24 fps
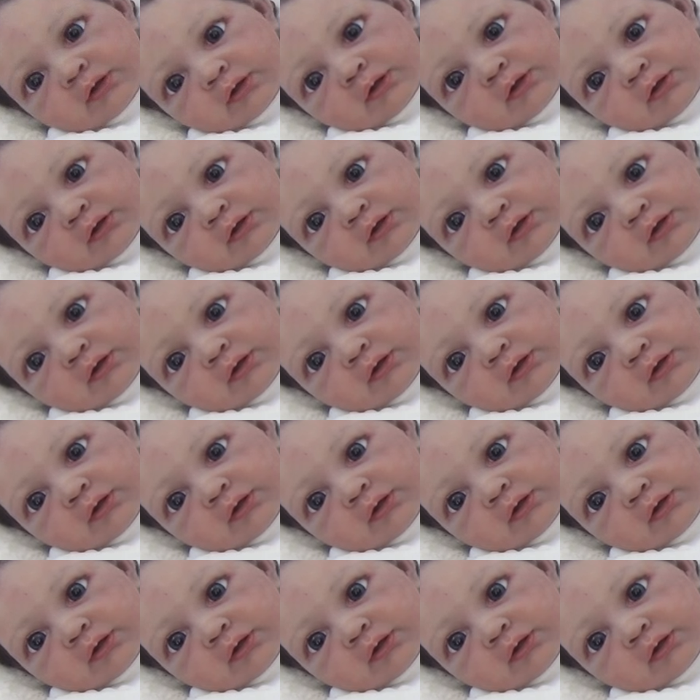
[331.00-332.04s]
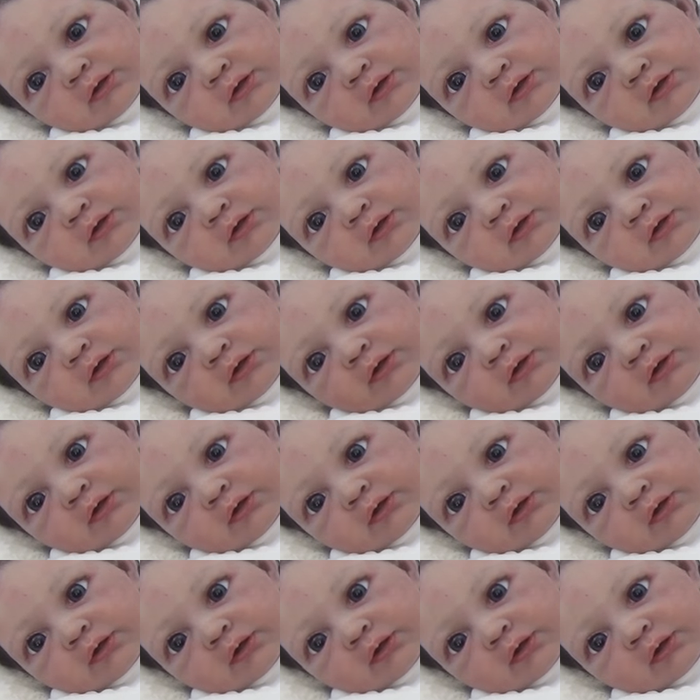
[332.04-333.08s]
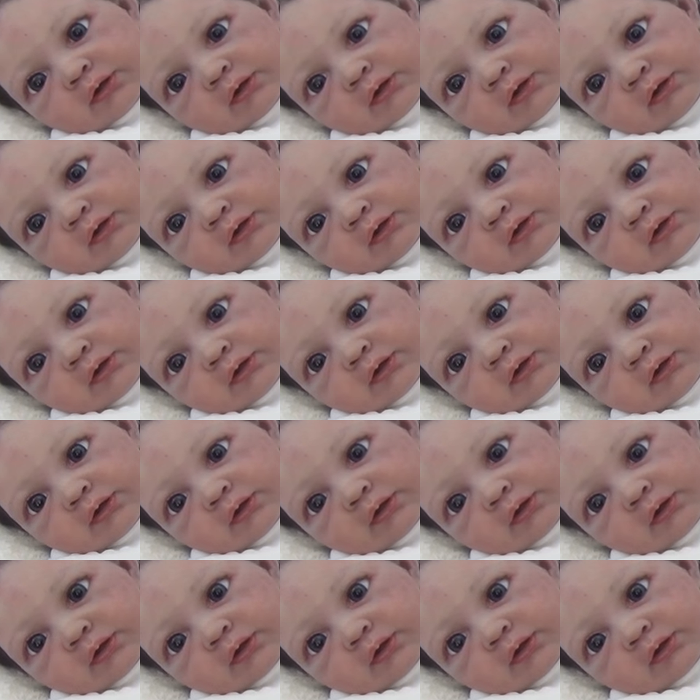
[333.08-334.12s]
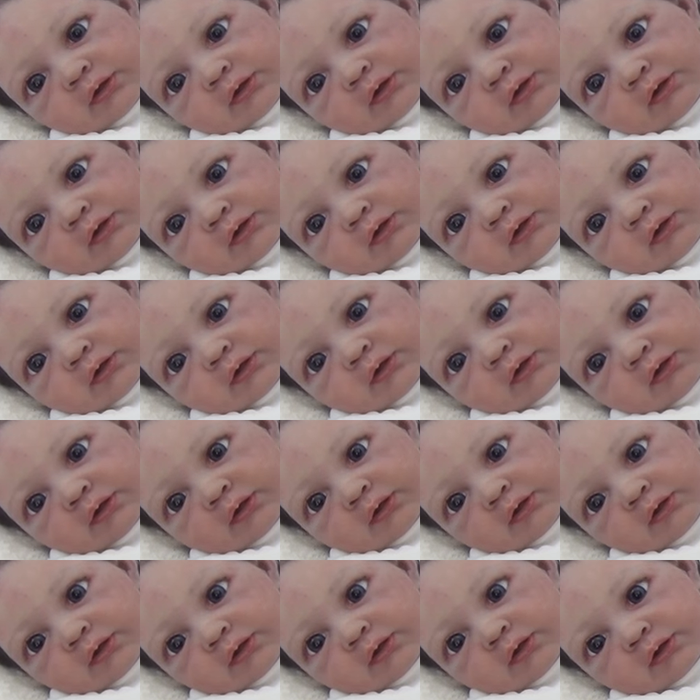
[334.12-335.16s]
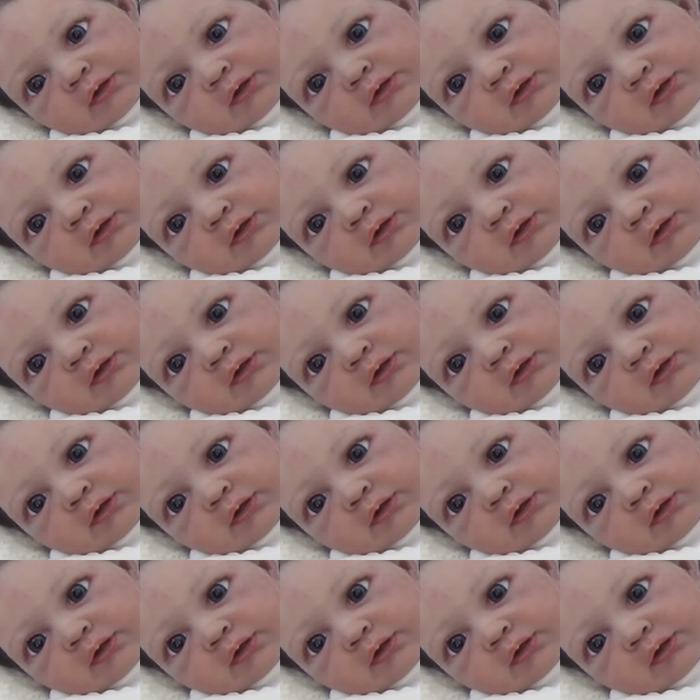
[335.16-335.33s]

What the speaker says: [no speech]